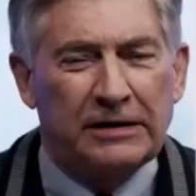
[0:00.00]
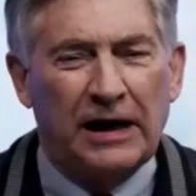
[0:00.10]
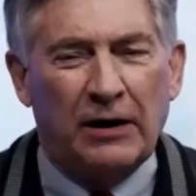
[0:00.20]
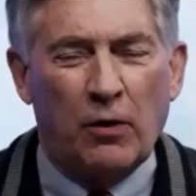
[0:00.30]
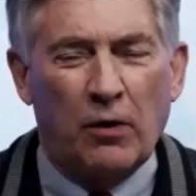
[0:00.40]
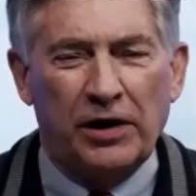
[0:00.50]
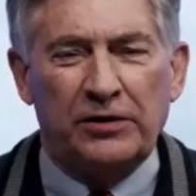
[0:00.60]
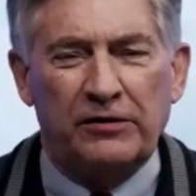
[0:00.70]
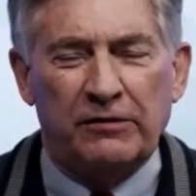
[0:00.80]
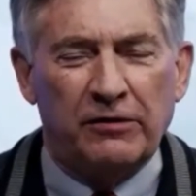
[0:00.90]
I
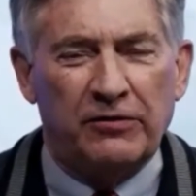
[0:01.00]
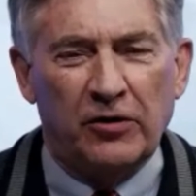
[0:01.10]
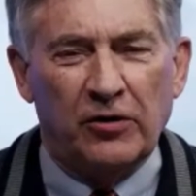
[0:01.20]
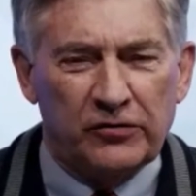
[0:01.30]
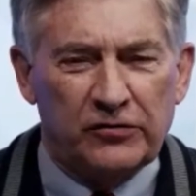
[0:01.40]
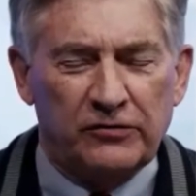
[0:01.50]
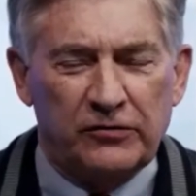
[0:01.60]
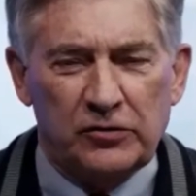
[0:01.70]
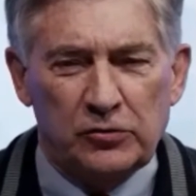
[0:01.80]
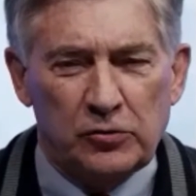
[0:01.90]
wanted those of
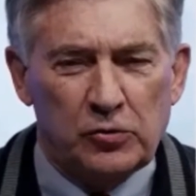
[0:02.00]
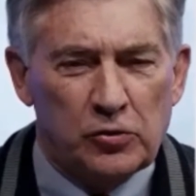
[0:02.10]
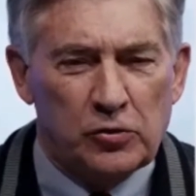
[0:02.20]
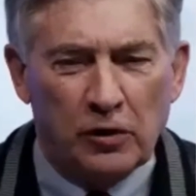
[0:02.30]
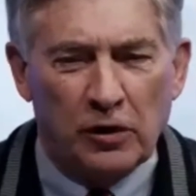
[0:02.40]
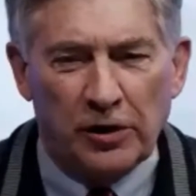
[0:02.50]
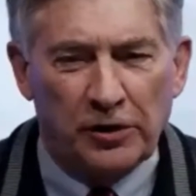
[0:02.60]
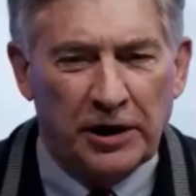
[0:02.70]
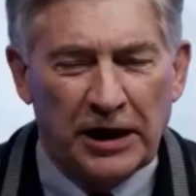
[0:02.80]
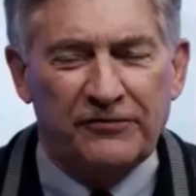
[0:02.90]
you who are
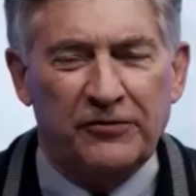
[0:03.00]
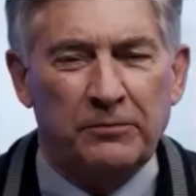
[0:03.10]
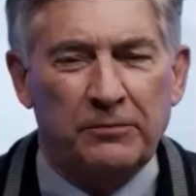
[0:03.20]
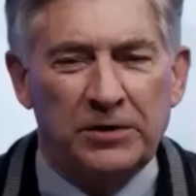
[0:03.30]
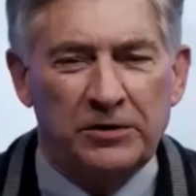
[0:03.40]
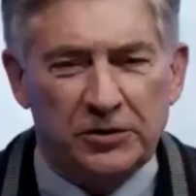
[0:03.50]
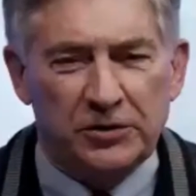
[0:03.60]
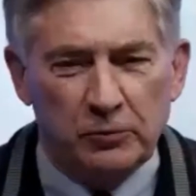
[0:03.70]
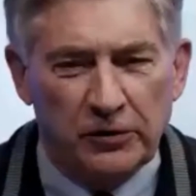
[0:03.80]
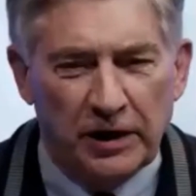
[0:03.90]
not familiar
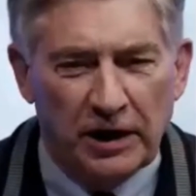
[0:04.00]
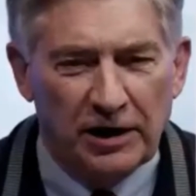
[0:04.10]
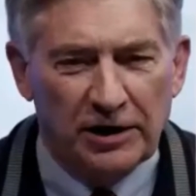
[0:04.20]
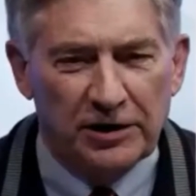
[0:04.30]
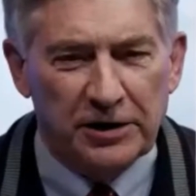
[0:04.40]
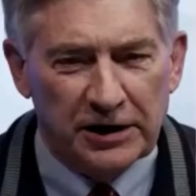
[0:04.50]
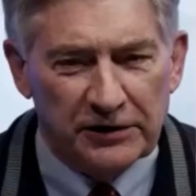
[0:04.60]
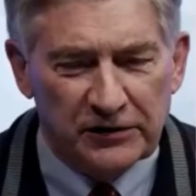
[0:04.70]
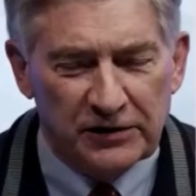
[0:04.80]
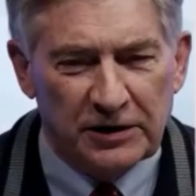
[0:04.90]
with the holiday
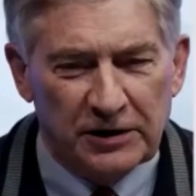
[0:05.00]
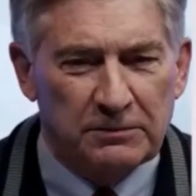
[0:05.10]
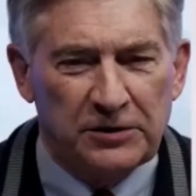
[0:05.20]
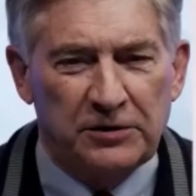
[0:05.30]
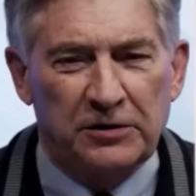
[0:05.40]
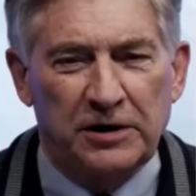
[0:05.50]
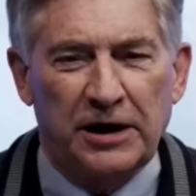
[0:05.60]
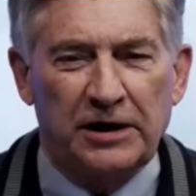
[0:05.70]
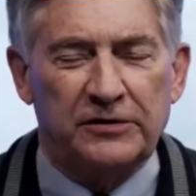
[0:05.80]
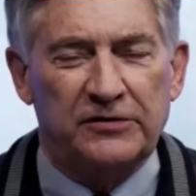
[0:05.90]
scheme in the
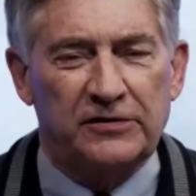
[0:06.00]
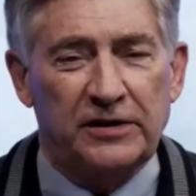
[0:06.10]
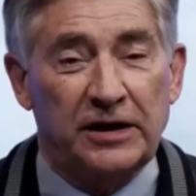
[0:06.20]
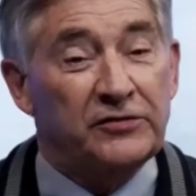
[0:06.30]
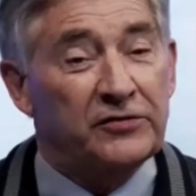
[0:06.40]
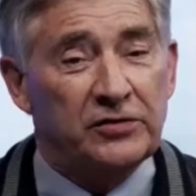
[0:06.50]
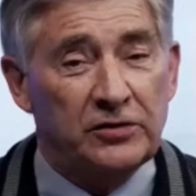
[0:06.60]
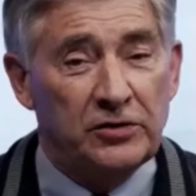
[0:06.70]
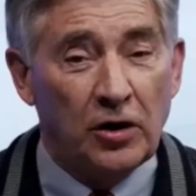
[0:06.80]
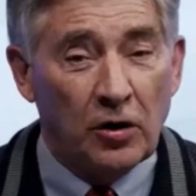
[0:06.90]
United States to
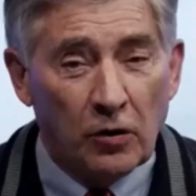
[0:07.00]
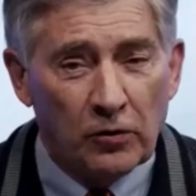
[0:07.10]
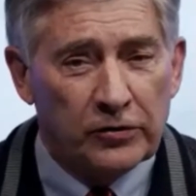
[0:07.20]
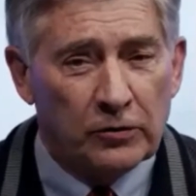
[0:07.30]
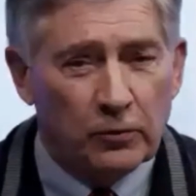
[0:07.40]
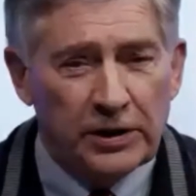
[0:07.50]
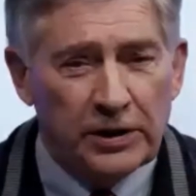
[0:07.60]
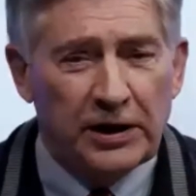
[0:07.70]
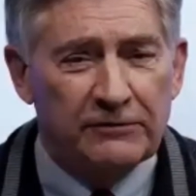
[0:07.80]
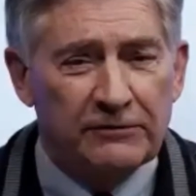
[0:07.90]
know that we
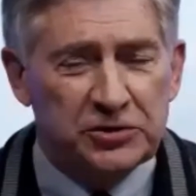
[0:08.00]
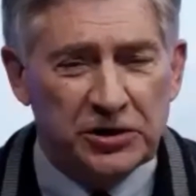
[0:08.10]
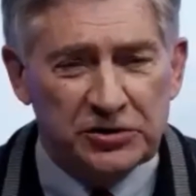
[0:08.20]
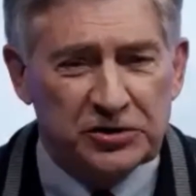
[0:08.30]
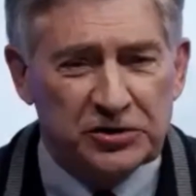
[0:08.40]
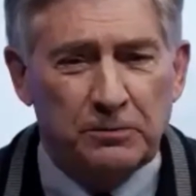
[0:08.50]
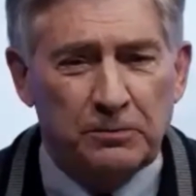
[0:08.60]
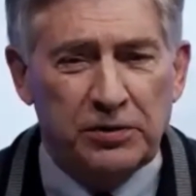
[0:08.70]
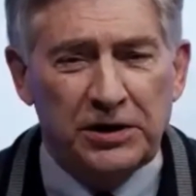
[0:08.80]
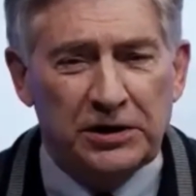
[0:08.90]
have just
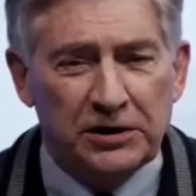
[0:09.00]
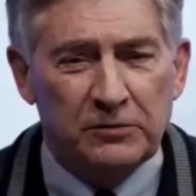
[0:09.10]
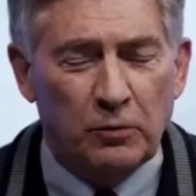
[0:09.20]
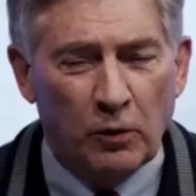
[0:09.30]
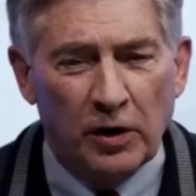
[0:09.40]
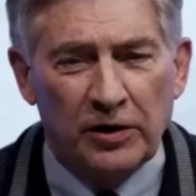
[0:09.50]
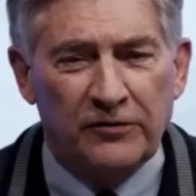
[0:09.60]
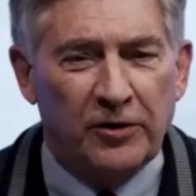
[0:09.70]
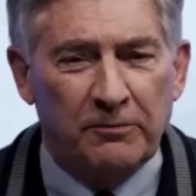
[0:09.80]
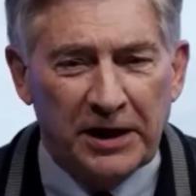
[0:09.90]
completed one of
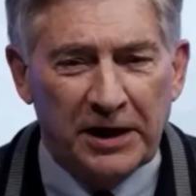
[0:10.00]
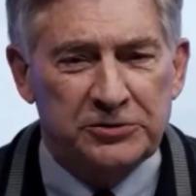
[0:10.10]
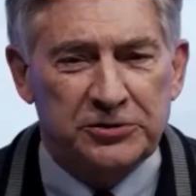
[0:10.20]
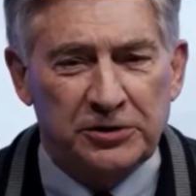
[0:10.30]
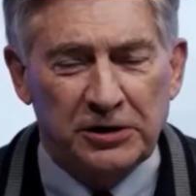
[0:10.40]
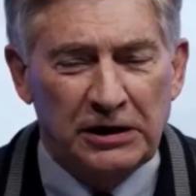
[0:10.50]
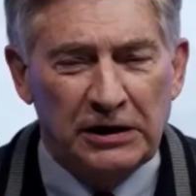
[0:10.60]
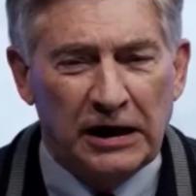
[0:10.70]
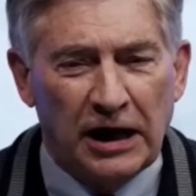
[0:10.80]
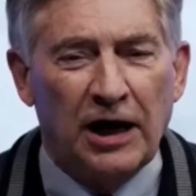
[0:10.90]
our major
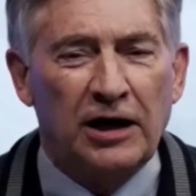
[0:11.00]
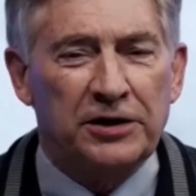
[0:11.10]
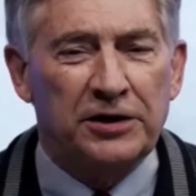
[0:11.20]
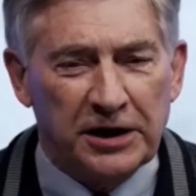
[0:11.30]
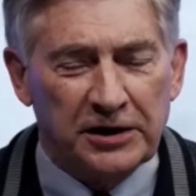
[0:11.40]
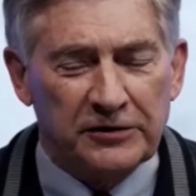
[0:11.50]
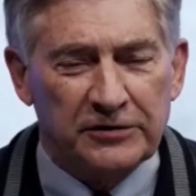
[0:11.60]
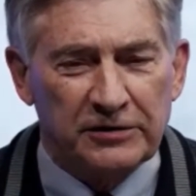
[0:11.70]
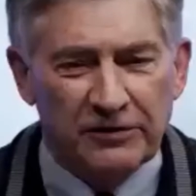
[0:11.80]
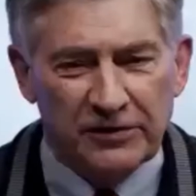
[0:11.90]
holidays,
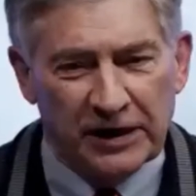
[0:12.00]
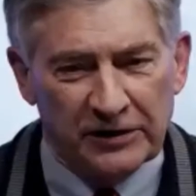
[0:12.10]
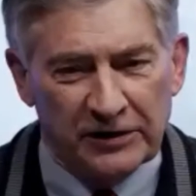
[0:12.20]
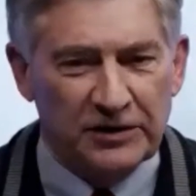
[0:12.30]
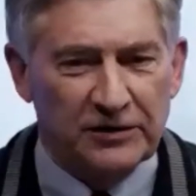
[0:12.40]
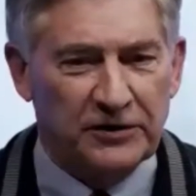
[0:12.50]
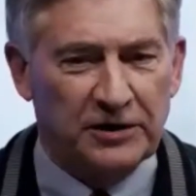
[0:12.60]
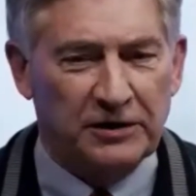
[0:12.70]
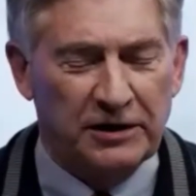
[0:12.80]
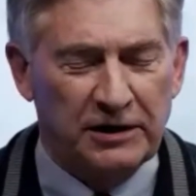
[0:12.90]
Thanksgiving,
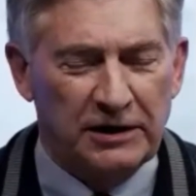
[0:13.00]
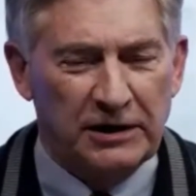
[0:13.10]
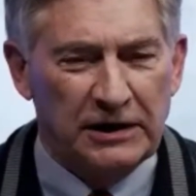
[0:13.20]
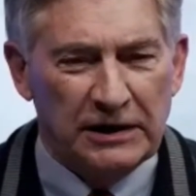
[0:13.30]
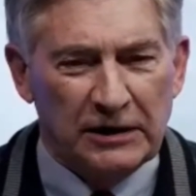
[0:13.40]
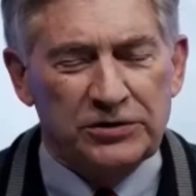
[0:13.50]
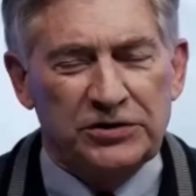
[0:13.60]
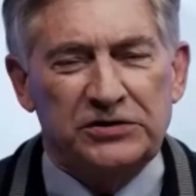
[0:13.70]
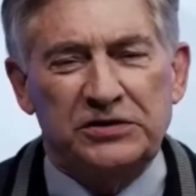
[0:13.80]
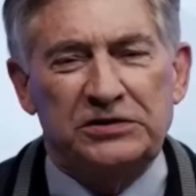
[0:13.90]
which
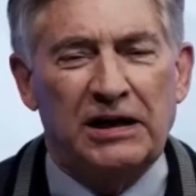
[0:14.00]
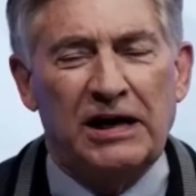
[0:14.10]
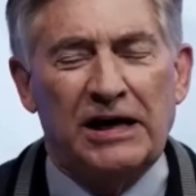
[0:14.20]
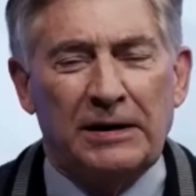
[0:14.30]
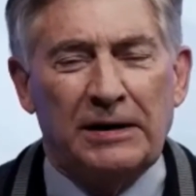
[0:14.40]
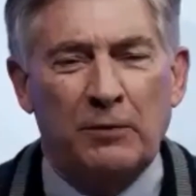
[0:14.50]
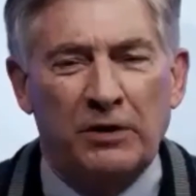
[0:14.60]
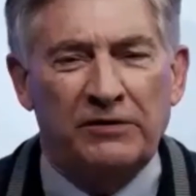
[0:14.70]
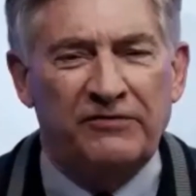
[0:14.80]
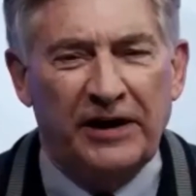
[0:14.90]
is a time
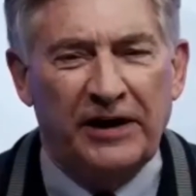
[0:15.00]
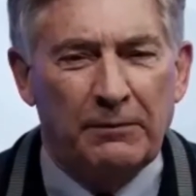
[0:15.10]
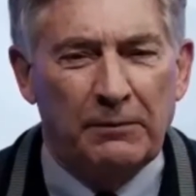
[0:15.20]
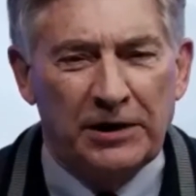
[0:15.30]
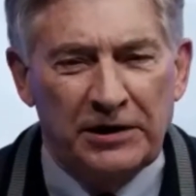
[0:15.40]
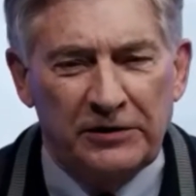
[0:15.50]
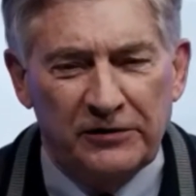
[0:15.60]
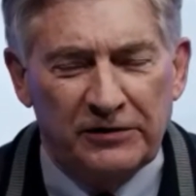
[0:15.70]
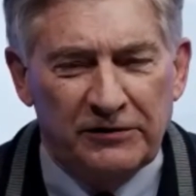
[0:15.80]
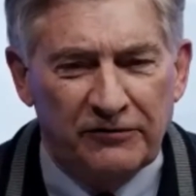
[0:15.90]
when families
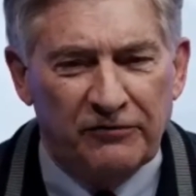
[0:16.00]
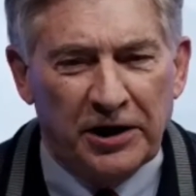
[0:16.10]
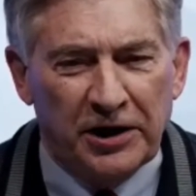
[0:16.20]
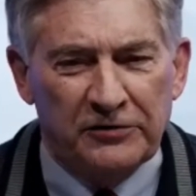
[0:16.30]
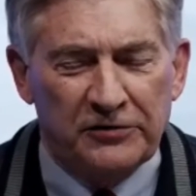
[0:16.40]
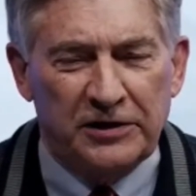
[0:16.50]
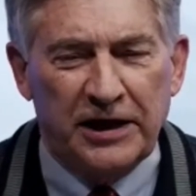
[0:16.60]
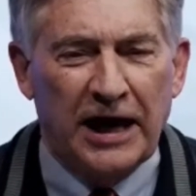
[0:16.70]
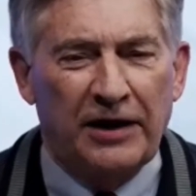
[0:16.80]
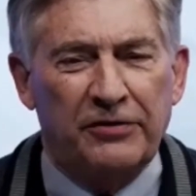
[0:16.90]
and friends
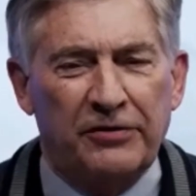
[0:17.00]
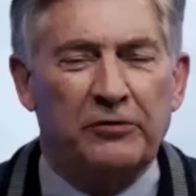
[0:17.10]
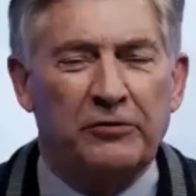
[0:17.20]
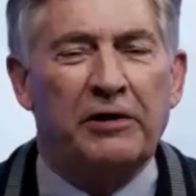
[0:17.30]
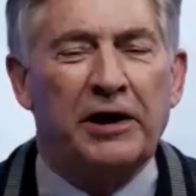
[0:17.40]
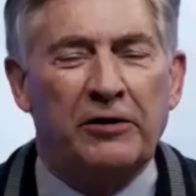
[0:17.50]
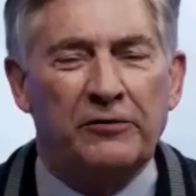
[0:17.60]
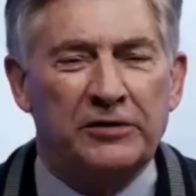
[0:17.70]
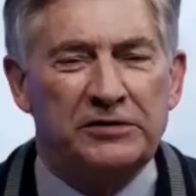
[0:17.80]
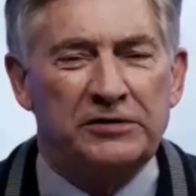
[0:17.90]
gather around
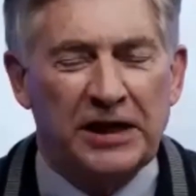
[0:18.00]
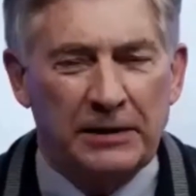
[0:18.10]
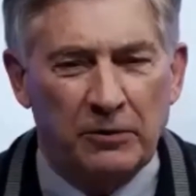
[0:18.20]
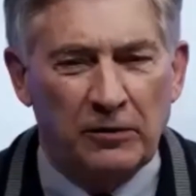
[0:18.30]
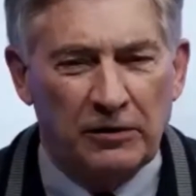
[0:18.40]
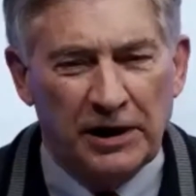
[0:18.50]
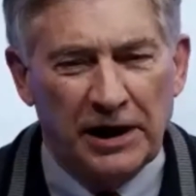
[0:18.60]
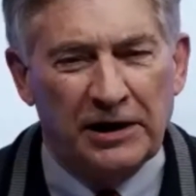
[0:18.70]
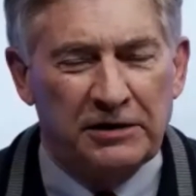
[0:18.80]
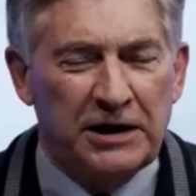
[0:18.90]
the table
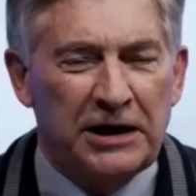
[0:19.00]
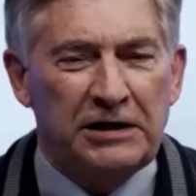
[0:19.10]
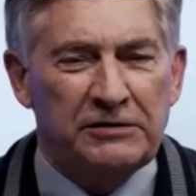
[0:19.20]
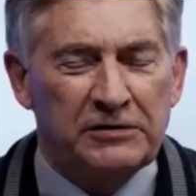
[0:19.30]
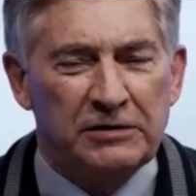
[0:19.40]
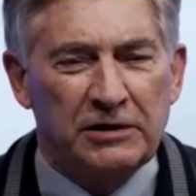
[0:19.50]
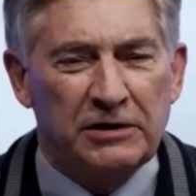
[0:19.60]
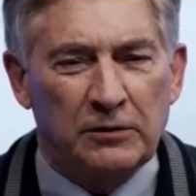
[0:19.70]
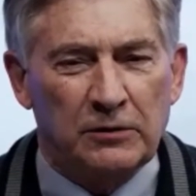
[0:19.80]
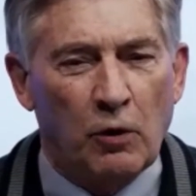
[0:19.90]
and eat
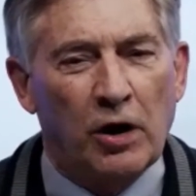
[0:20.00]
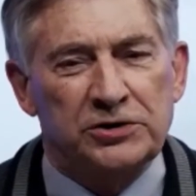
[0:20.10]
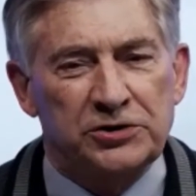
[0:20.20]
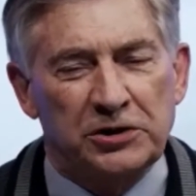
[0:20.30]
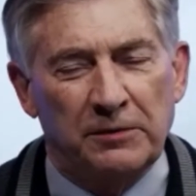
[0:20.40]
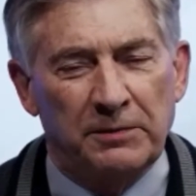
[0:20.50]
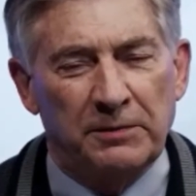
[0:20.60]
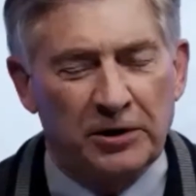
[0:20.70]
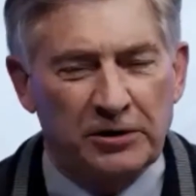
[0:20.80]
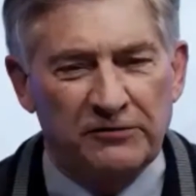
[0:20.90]
and watch
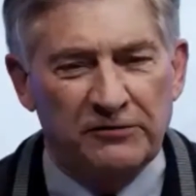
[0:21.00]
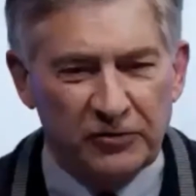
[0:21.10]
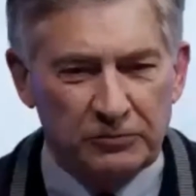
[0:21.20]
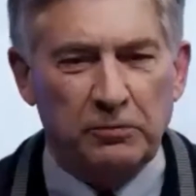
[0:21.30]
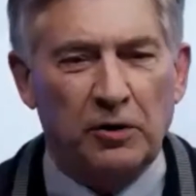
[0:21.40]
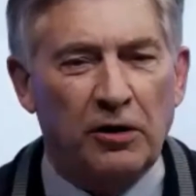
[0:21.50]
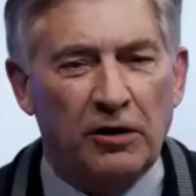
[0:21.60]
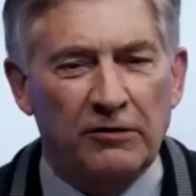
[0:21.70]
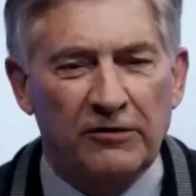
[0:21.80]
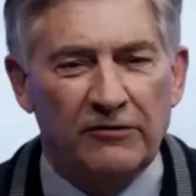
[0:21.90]
American
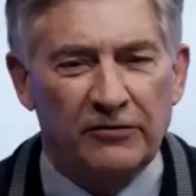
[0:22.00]
football for